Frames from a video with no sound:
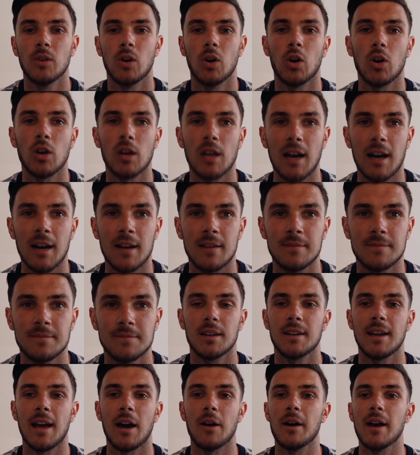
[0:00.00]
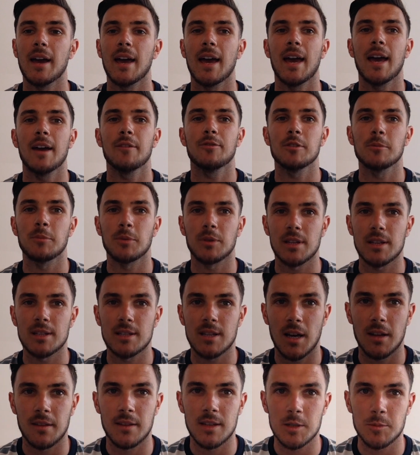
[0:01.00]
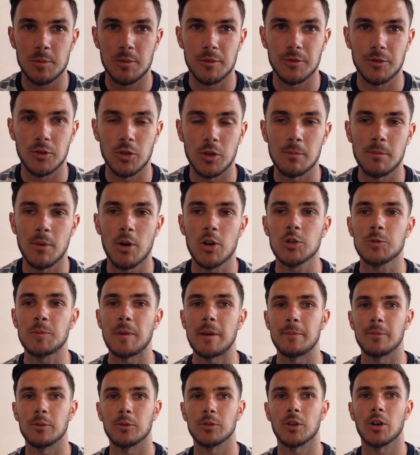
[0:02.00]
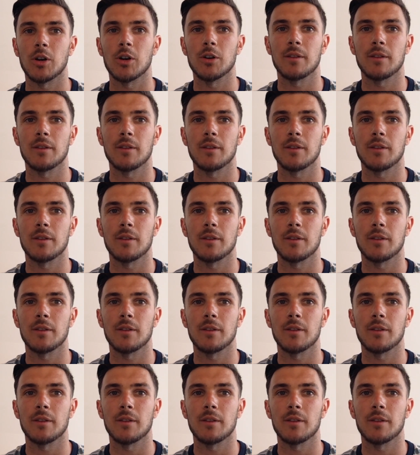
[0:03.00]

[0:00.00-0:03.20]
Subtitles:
Hola. Now, everybody's heard this before. Most people know